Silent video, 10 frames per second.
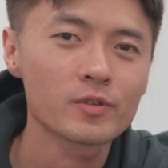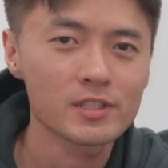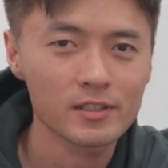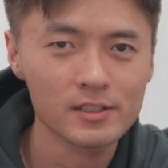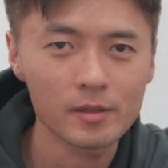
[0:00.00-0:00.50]
with
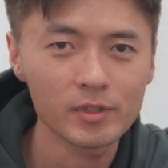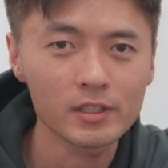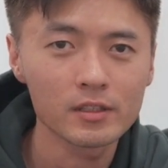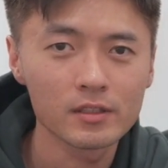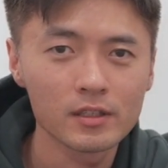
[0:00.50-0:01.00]
the
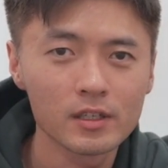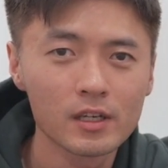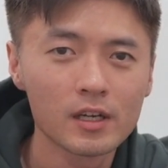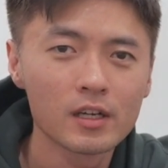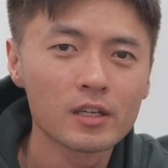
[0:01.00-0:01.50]
assembly.
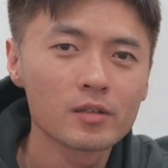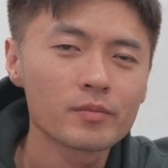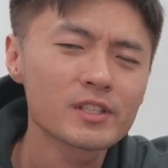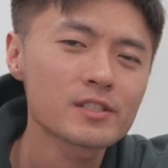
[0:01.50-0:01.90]
But